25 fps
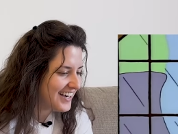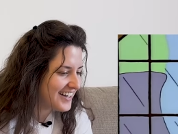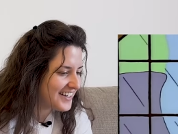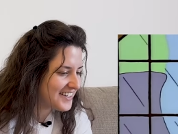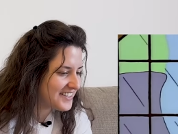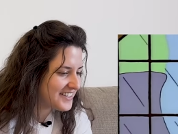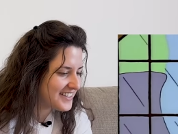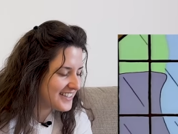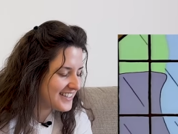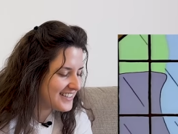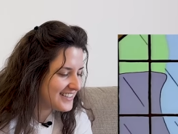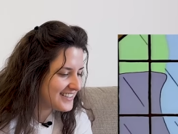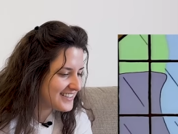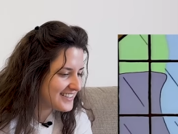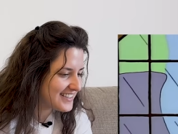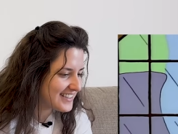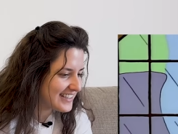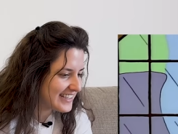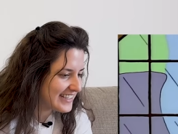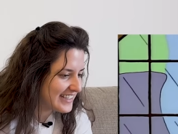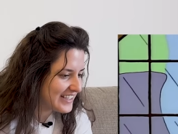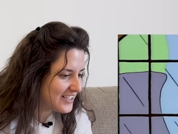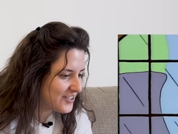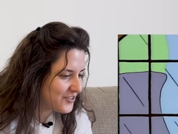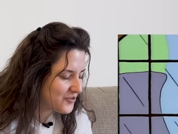Are these
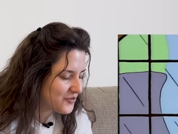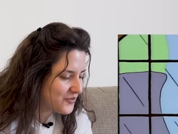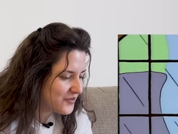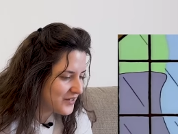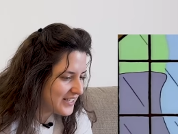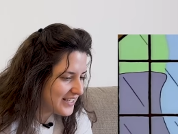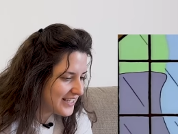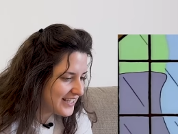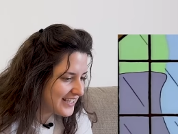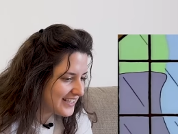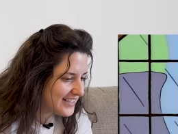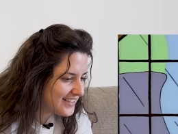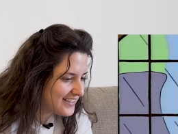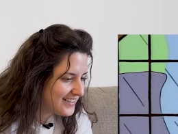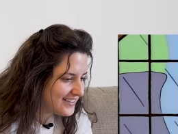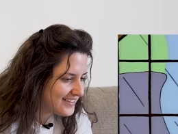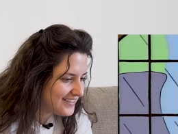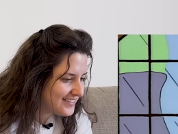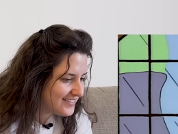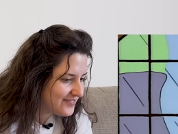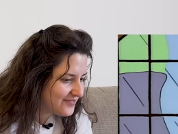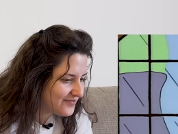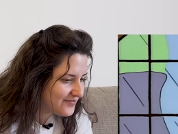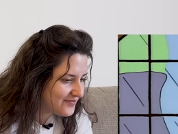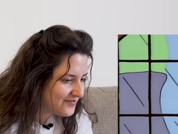
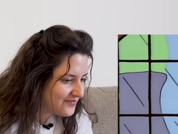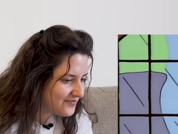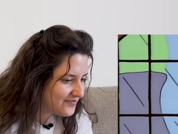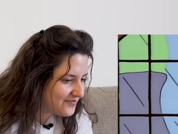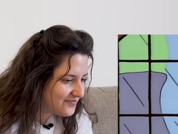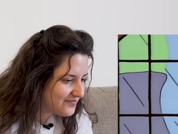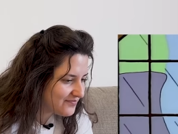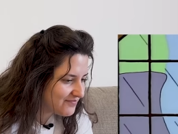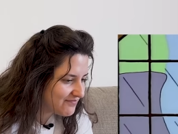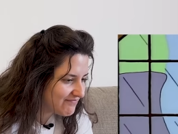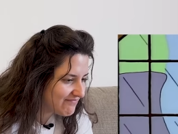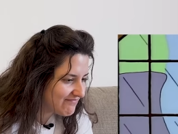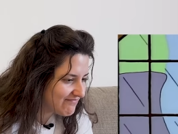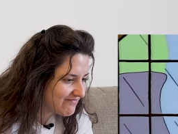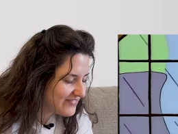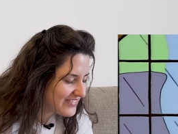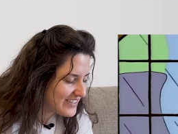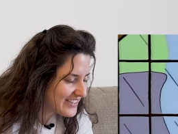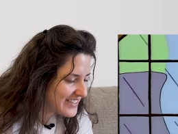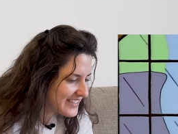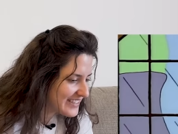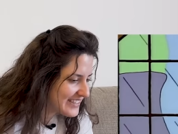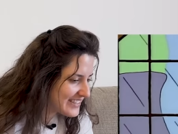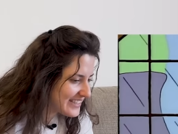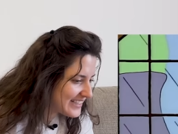green
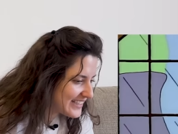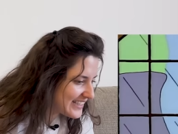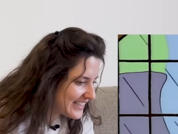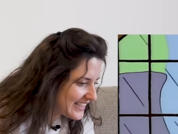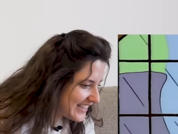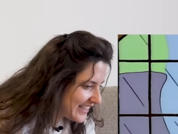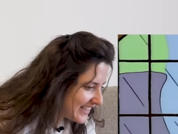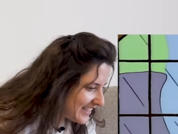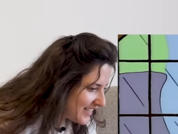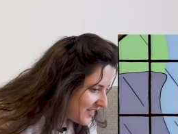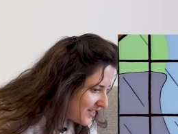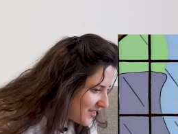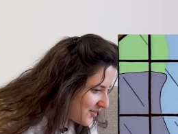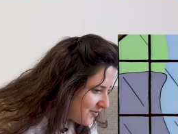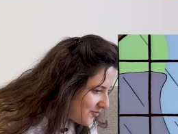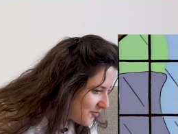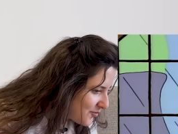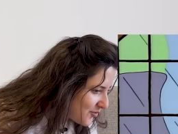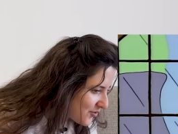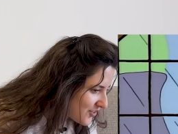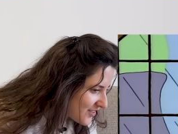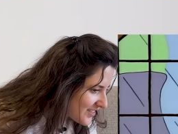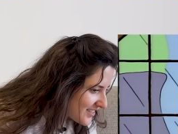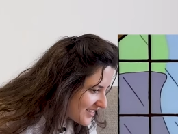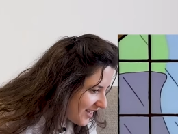steam
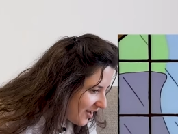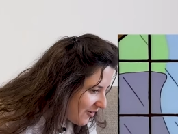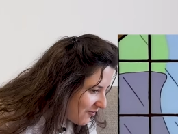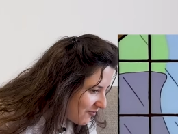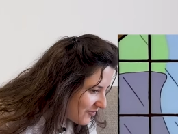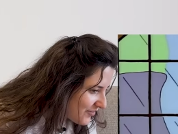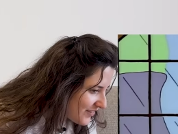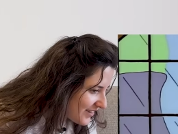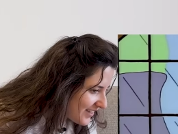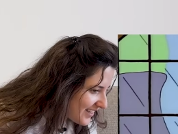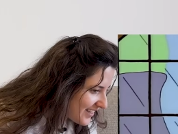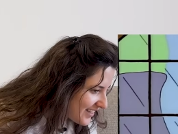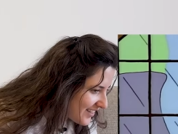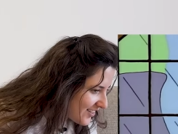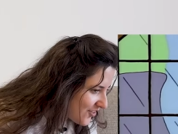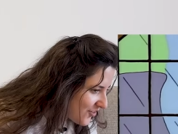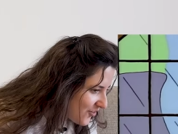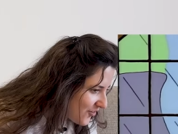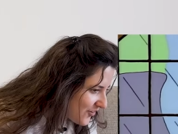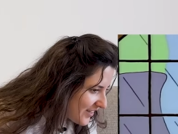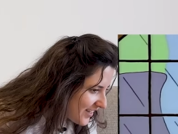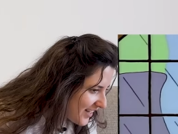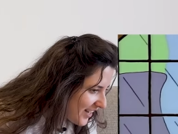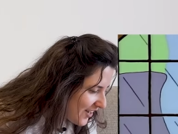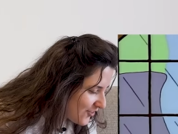or something
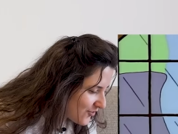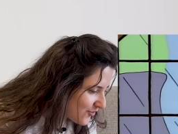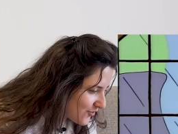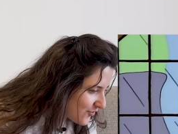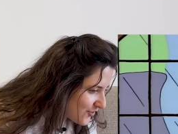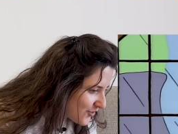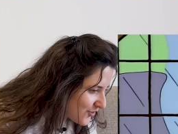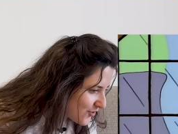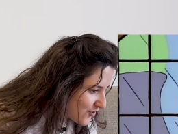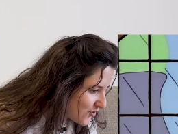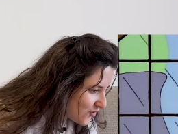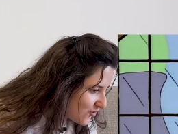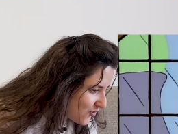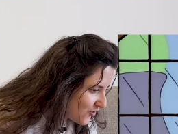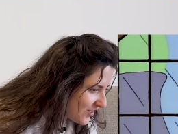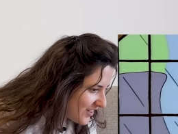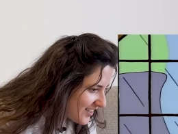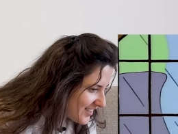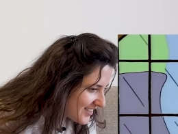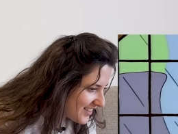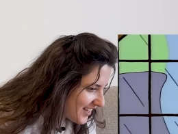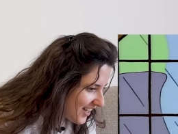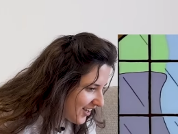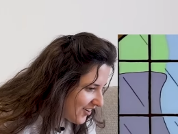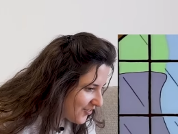going out of these
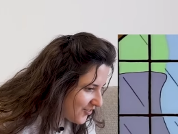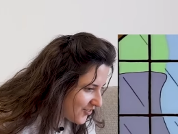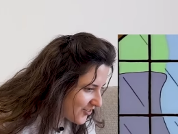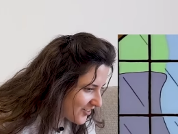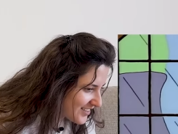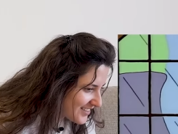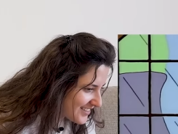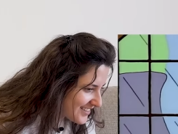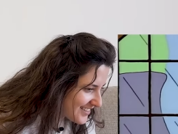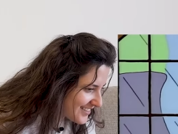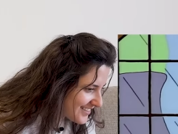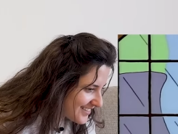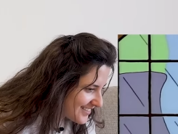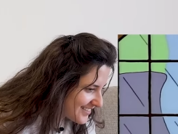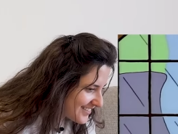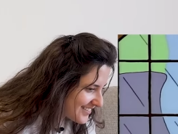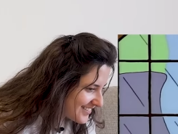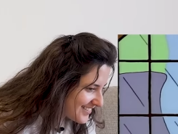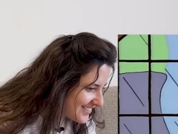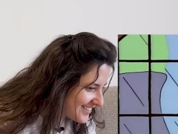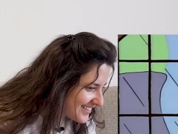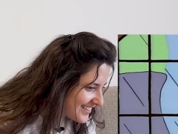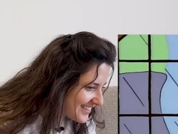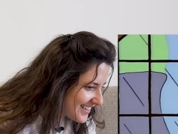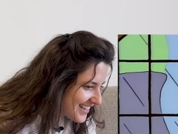cooling towers?
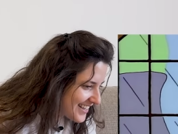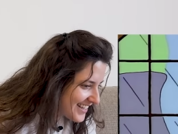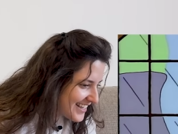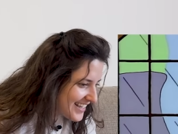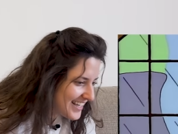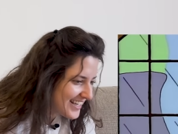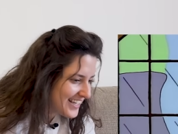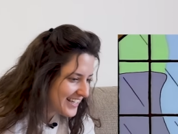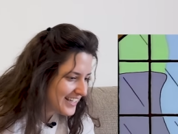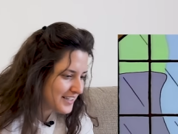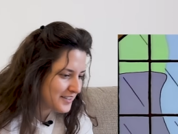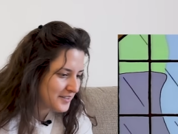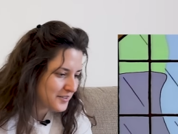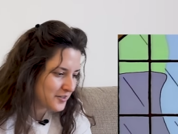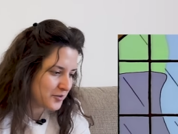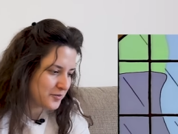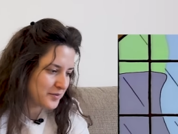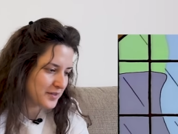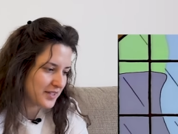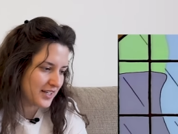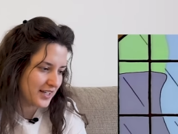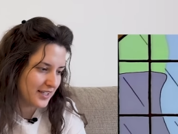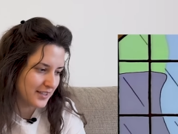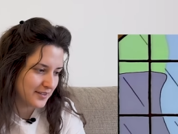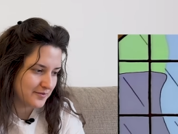Oh
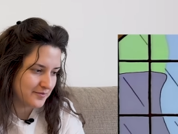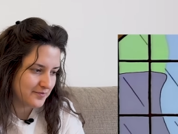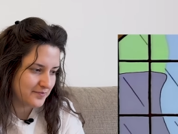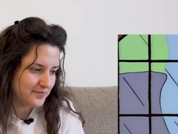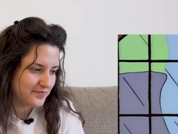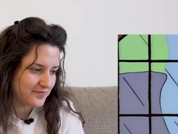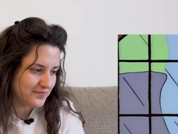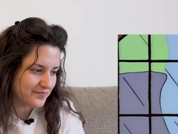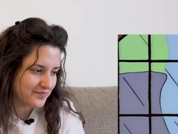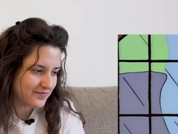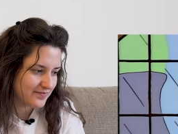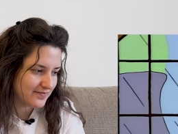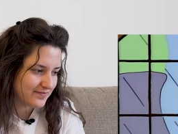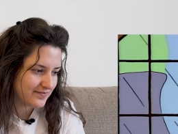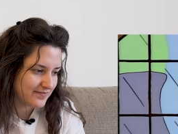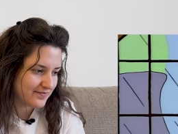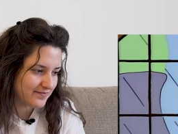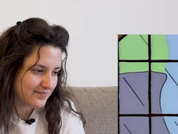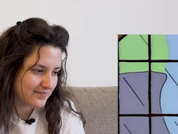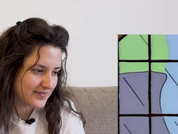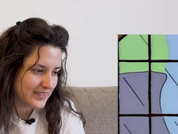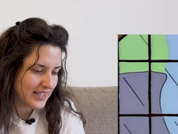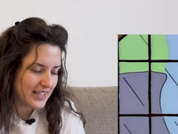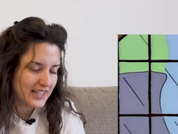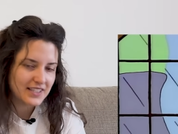my god.
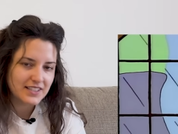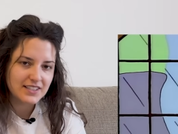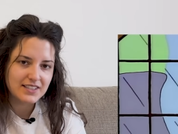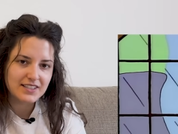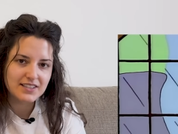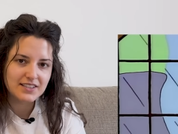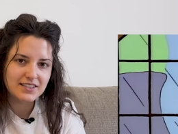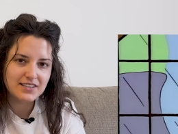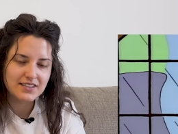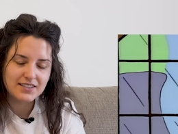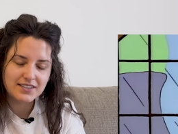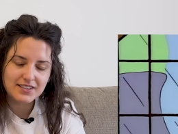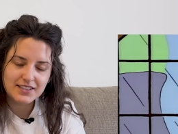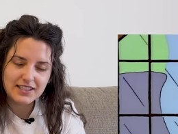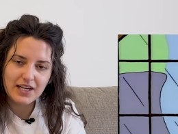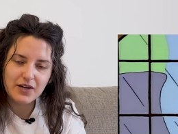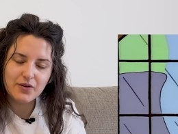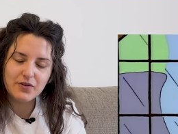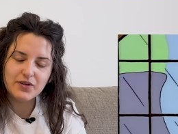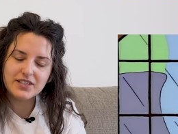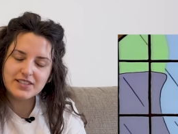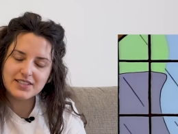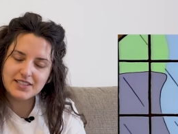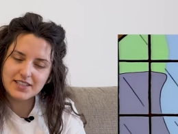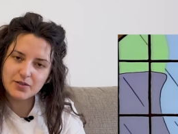
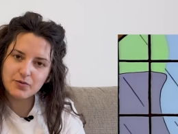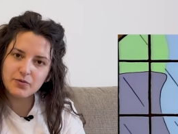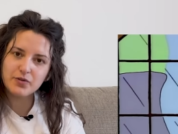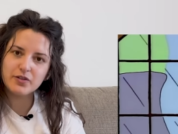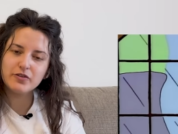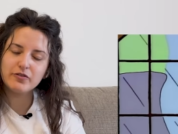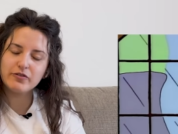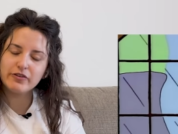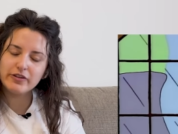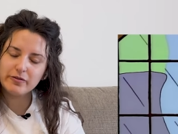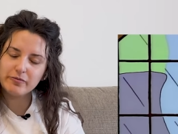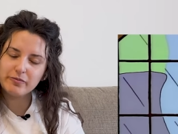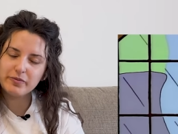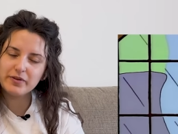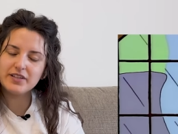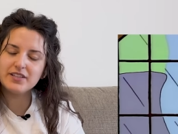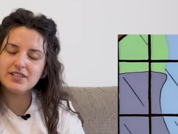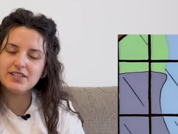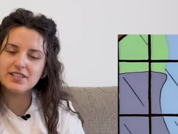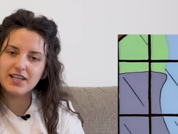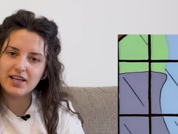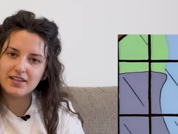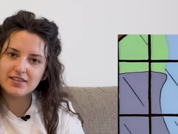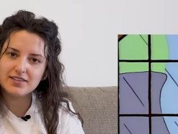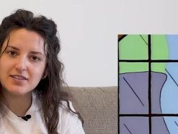Now I see where
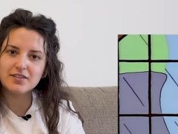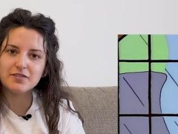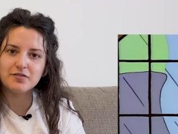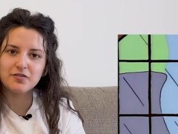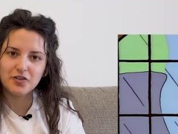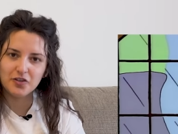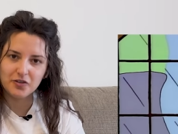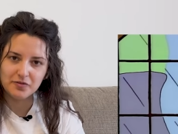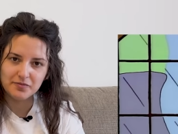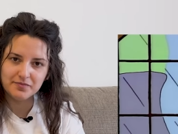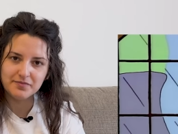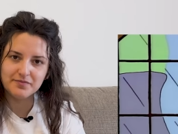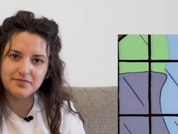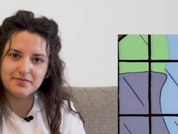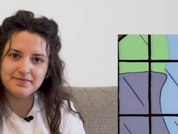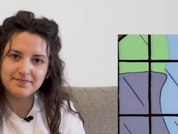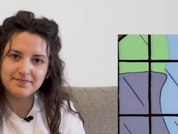Greenpeace gets it from.